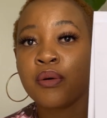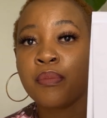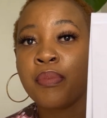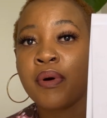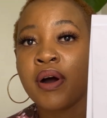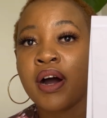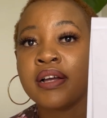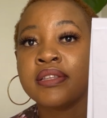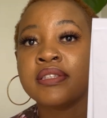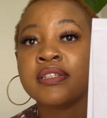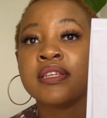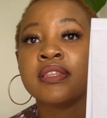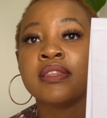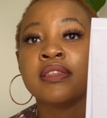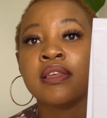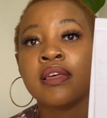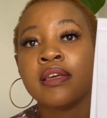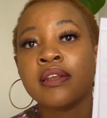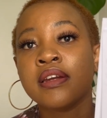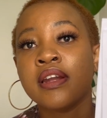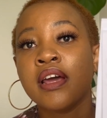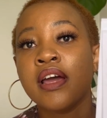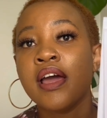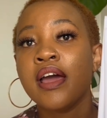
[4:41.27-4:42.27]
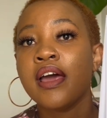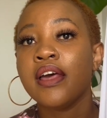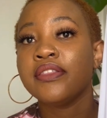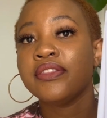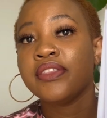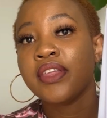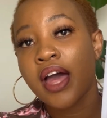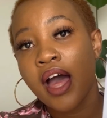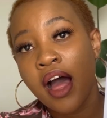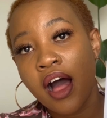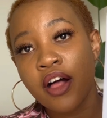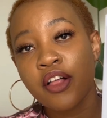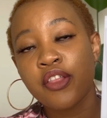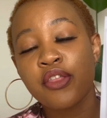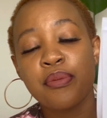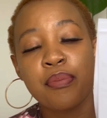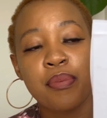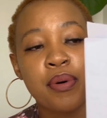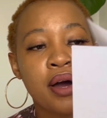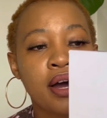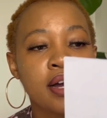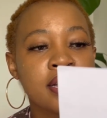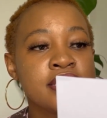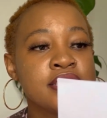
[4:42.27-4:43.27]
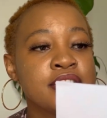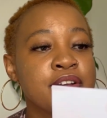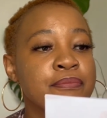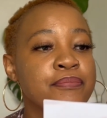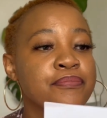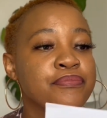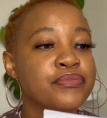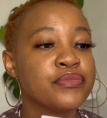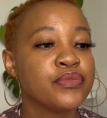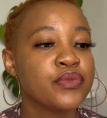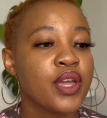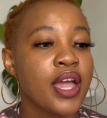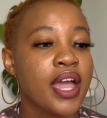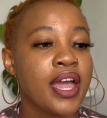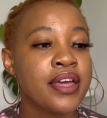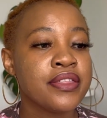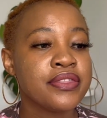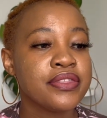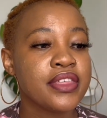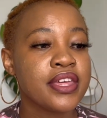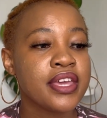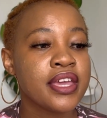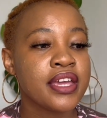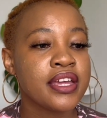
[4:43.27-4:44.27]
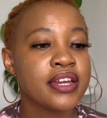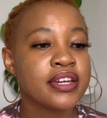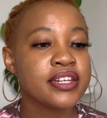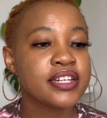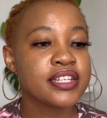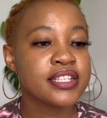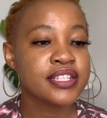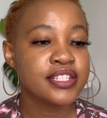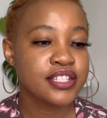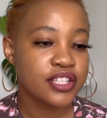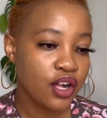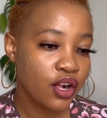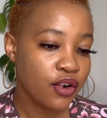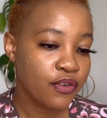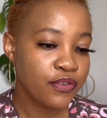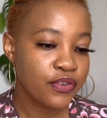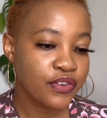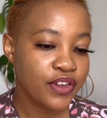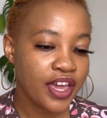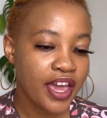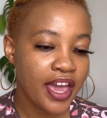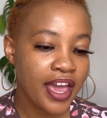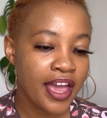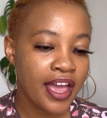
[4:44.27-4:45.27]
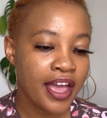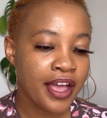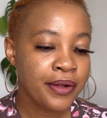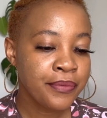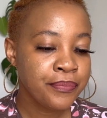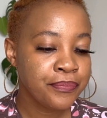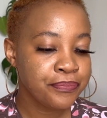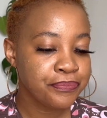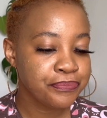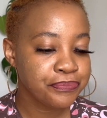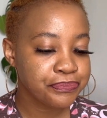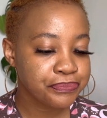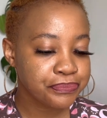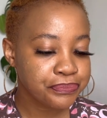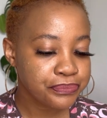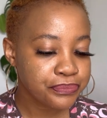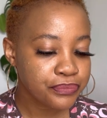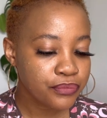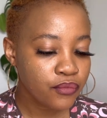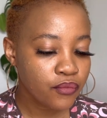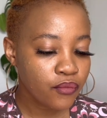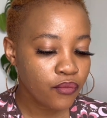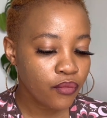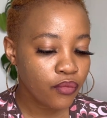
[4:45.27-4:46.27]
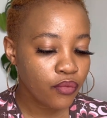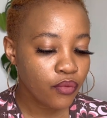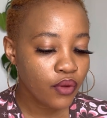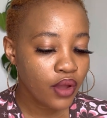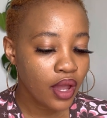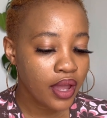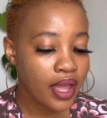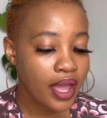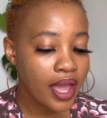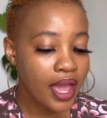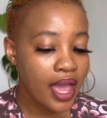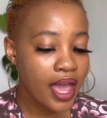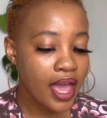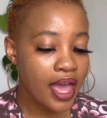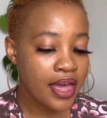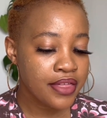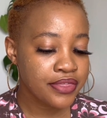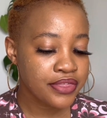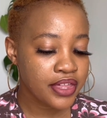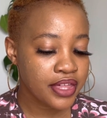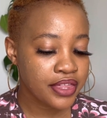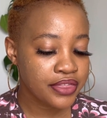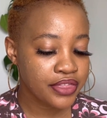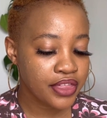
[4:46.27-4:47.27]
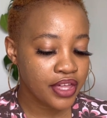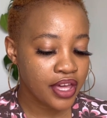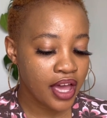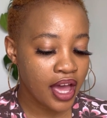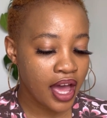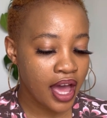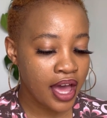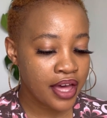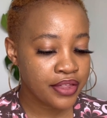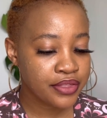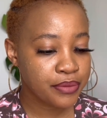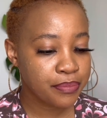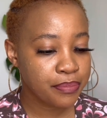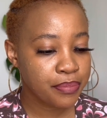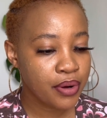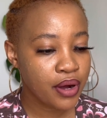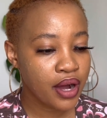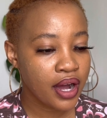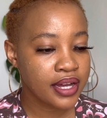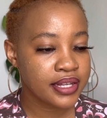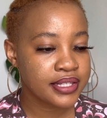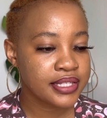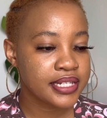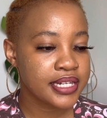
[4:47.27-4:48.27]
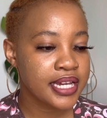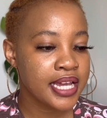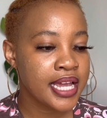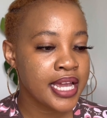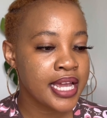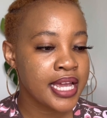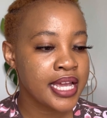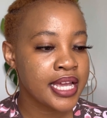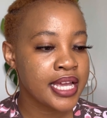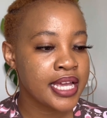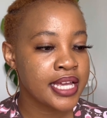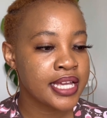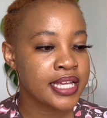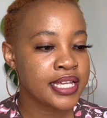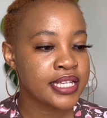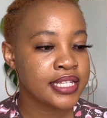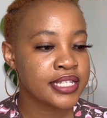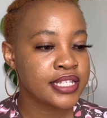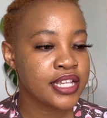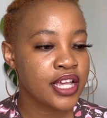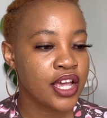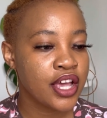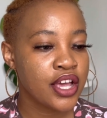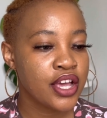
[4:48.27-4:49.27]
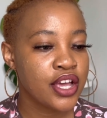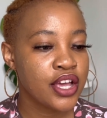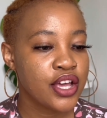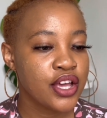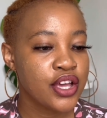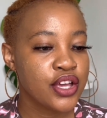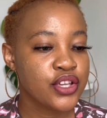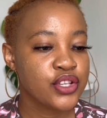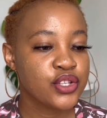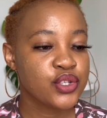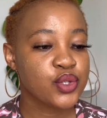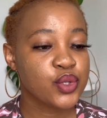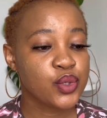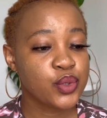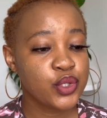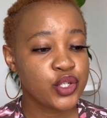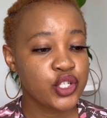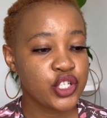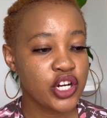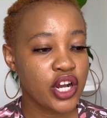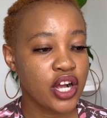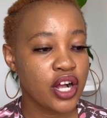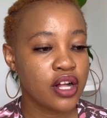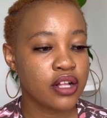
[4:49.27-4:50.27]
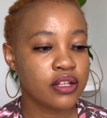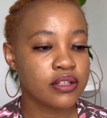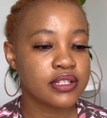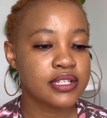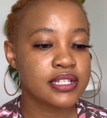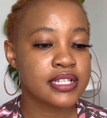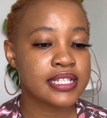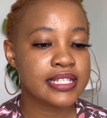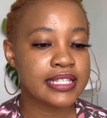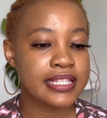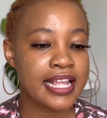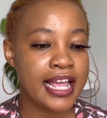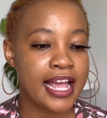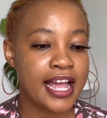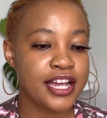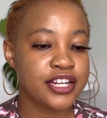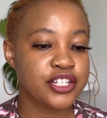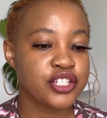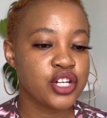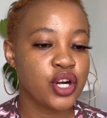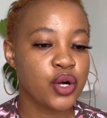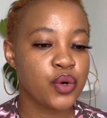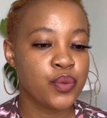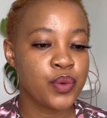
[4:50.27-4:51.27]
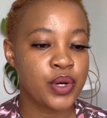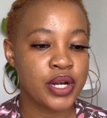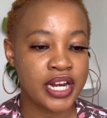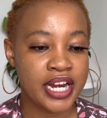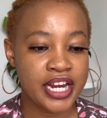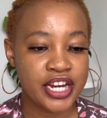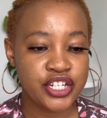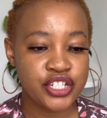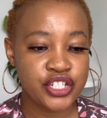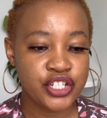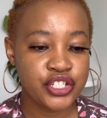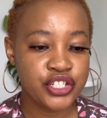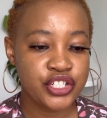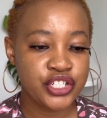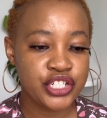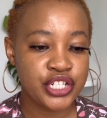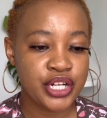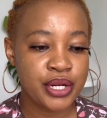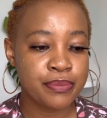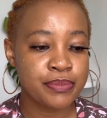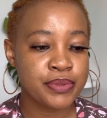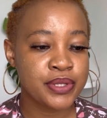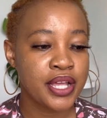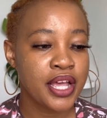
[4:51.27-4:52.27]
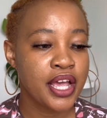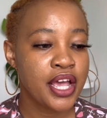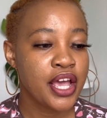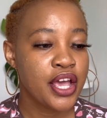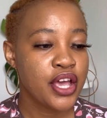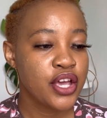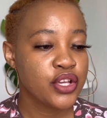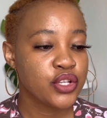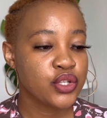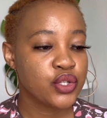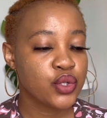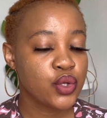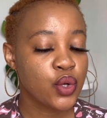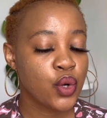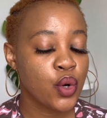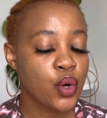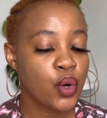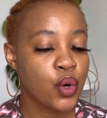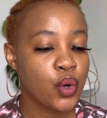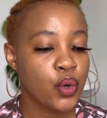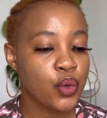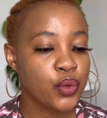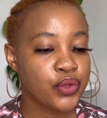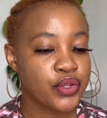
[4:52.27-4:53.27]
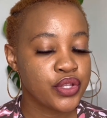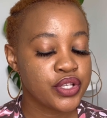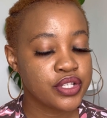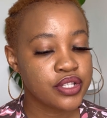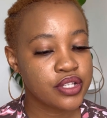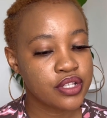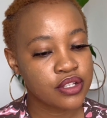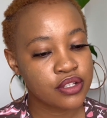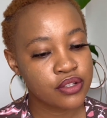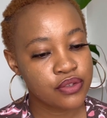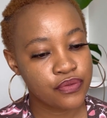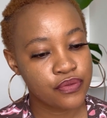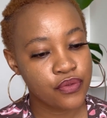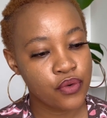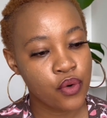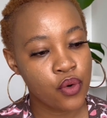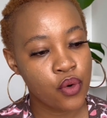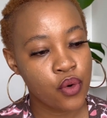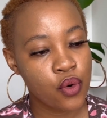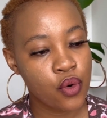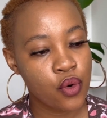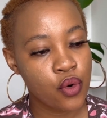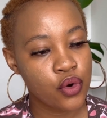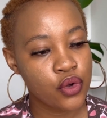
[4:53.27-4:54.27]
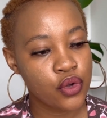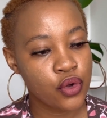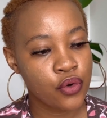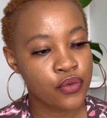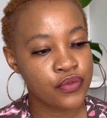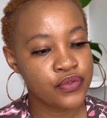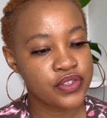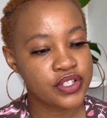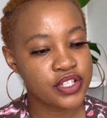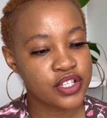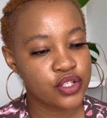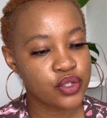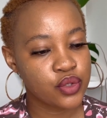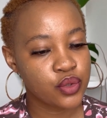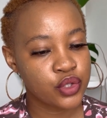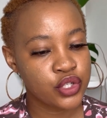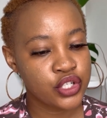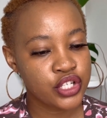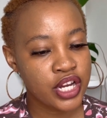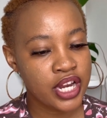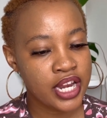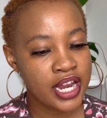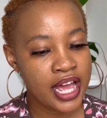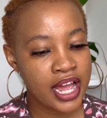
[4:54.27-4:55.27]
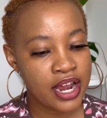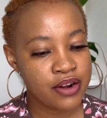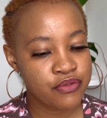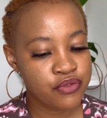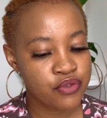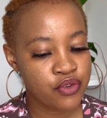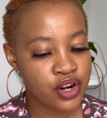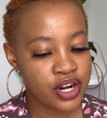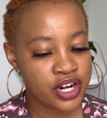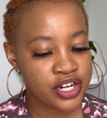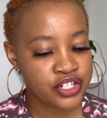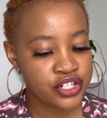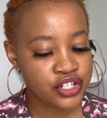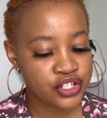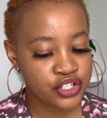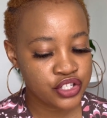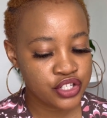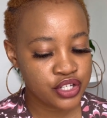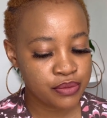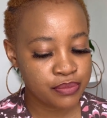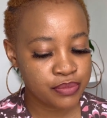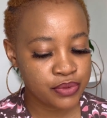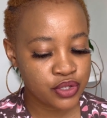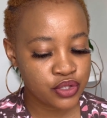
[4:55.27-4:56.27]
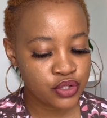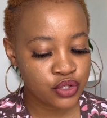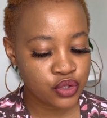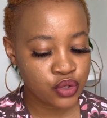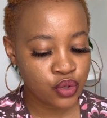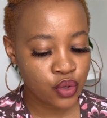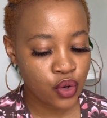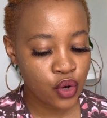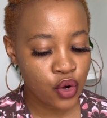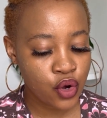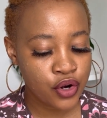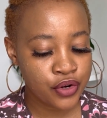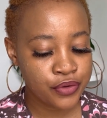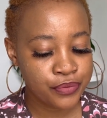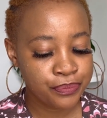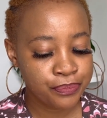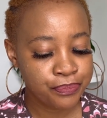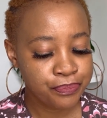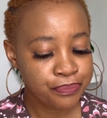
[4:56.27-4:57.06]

part and then the health part, and then self-care, and then the other part is social / relationships. So this is for obviously social life, relationships, and so on.